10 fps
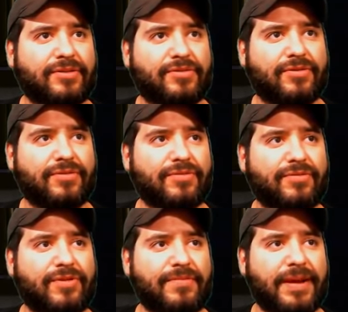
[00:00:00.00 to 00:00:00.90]
Don't
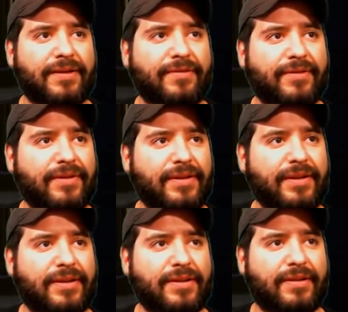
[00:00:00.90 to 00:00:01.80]
quote me
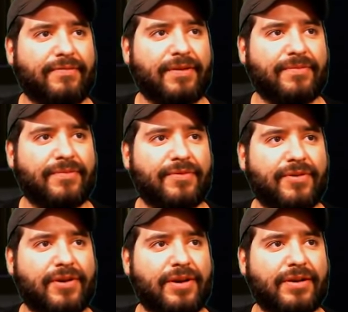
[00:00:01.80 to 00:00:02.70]
if I'm
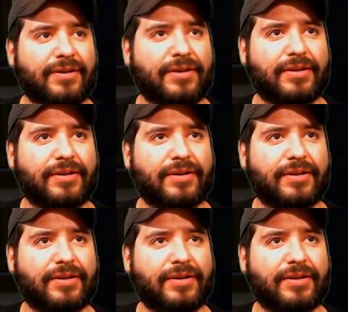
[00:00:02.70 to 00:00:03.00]
wrong.